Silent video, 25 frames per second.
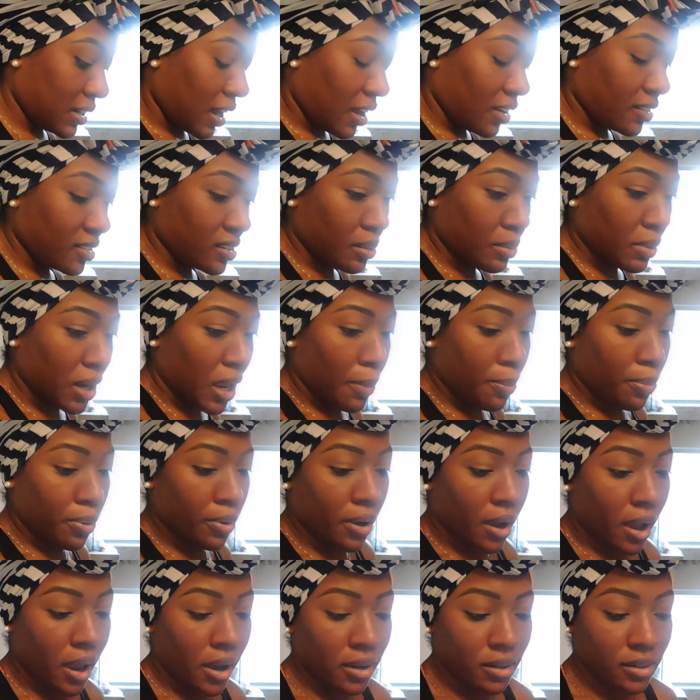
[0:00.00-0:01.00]
out some of that
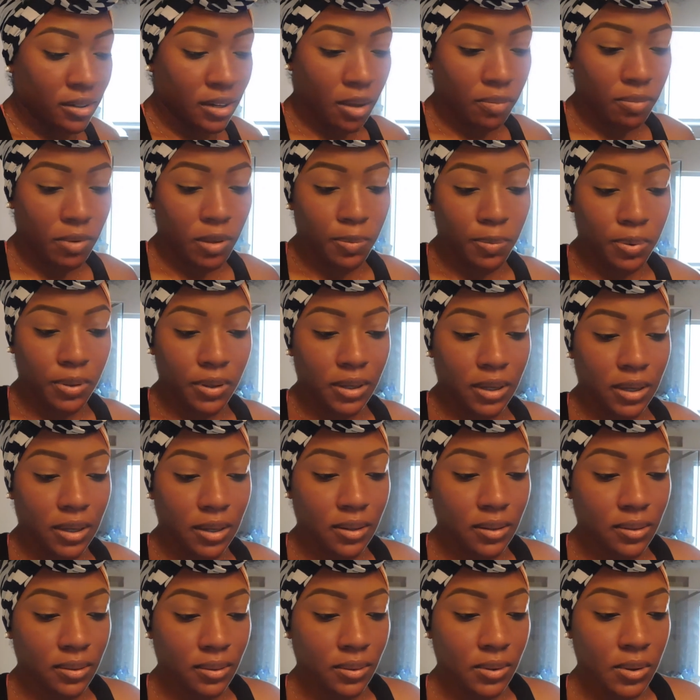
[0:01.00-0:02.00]
product that we put
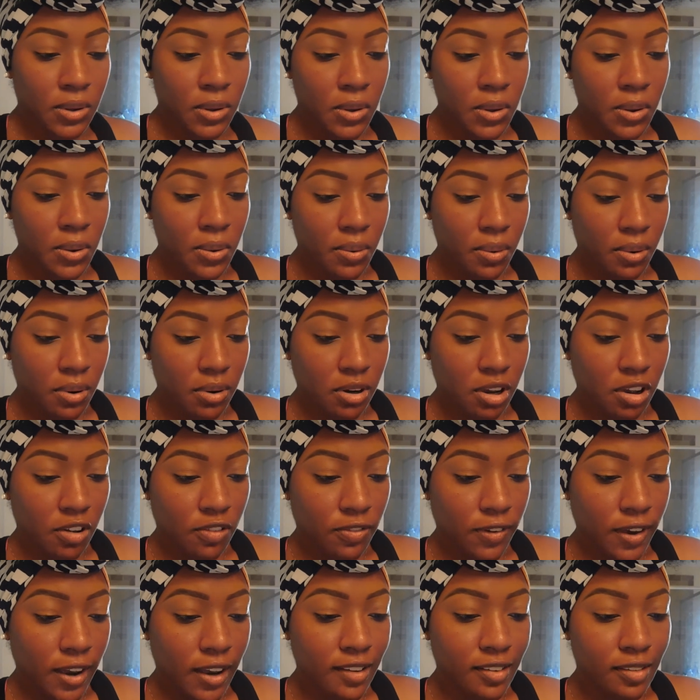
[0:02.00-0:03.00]
on our
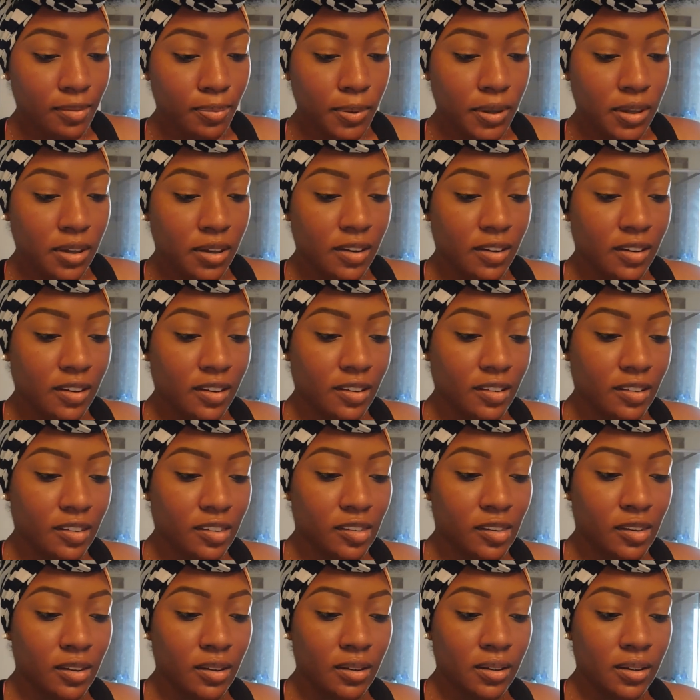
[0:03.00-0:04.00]
face
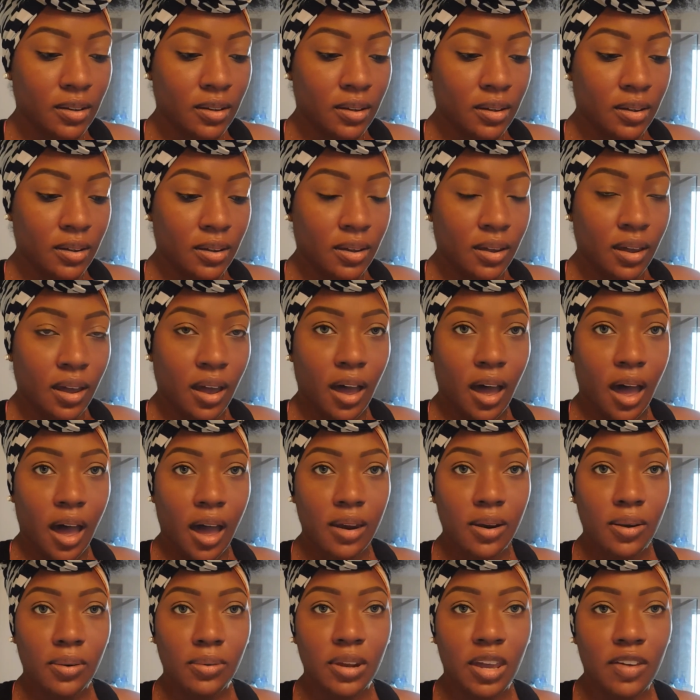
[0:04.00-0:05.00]
because I
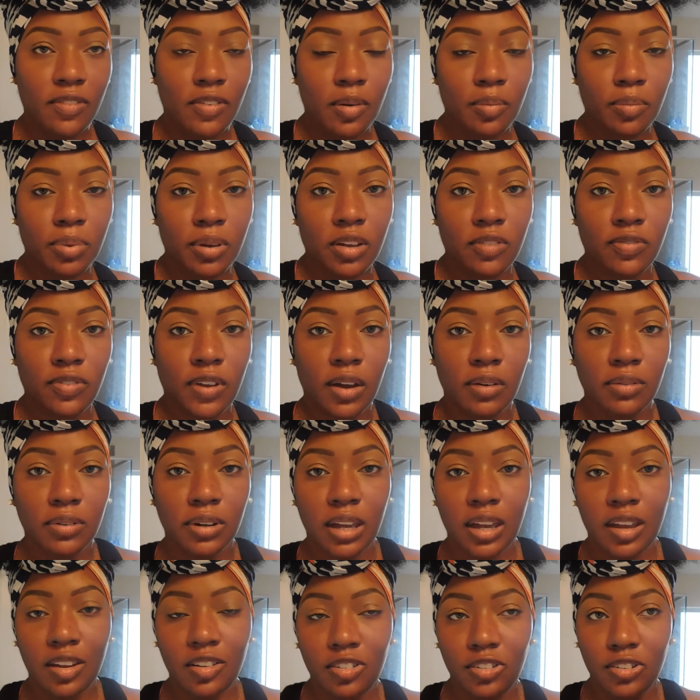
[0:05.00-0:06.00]
don't even put
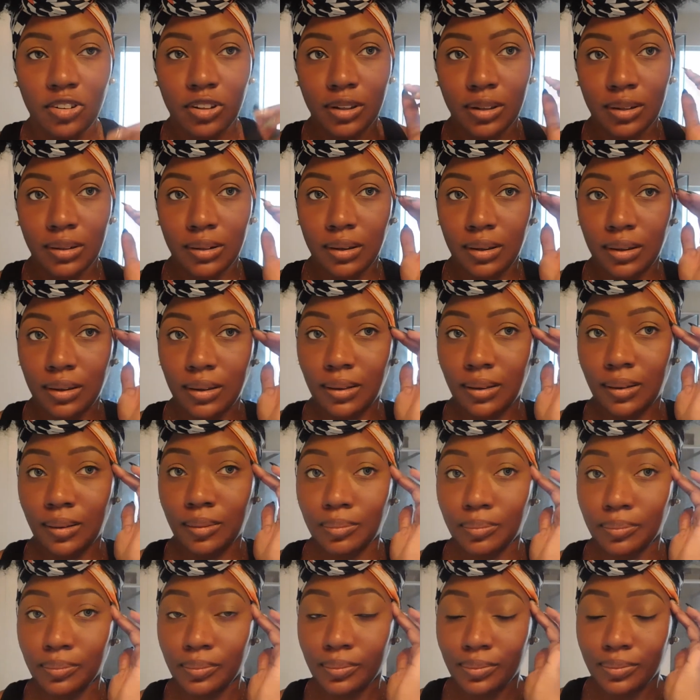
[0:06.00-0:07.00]
foundation
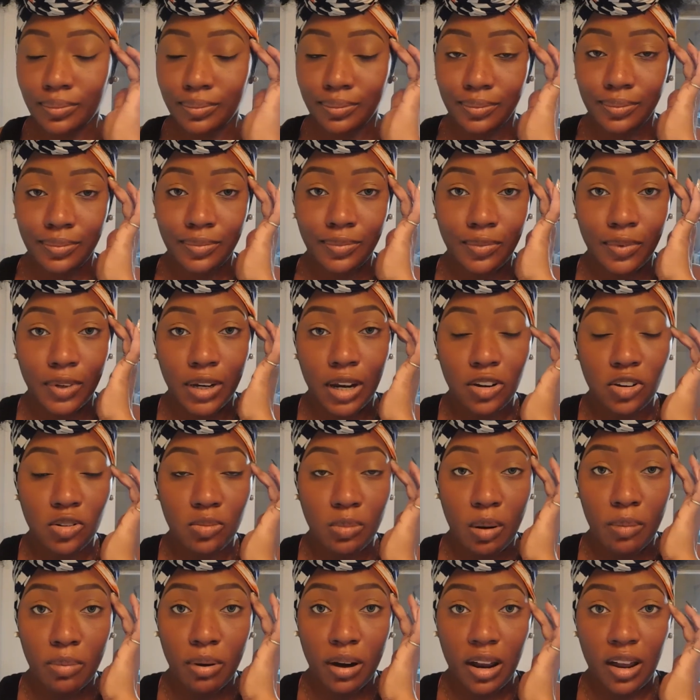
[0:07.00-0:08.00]
when I do
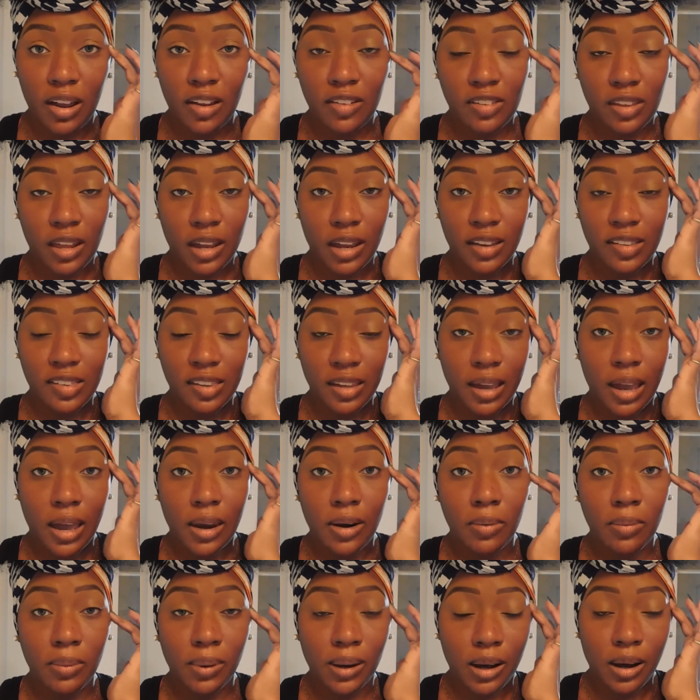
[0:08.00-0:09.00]
my brows. Like I said, I
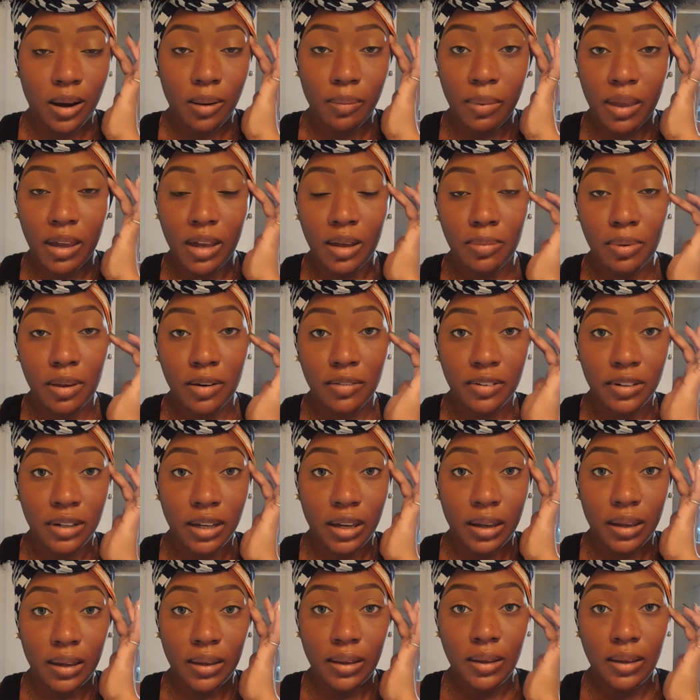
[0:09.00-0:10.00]
don't wear makeup every day.